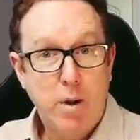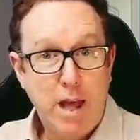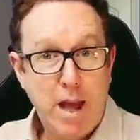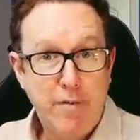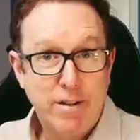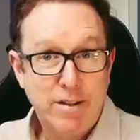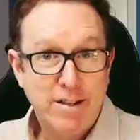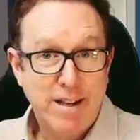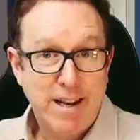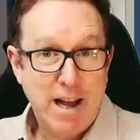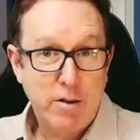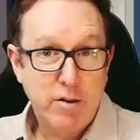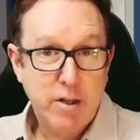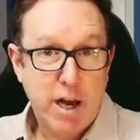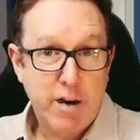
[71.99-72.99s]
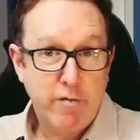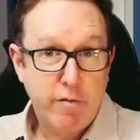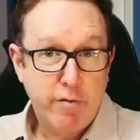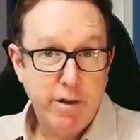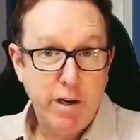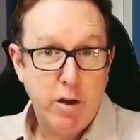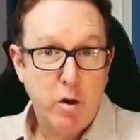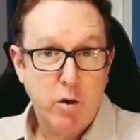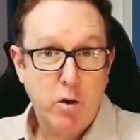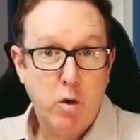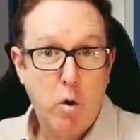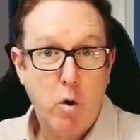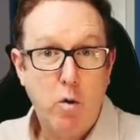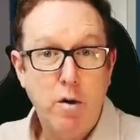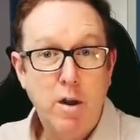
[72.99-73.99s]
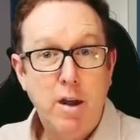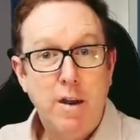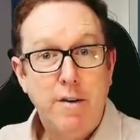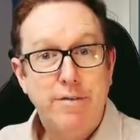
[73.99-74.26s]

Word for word: we haven't seen outside of a video call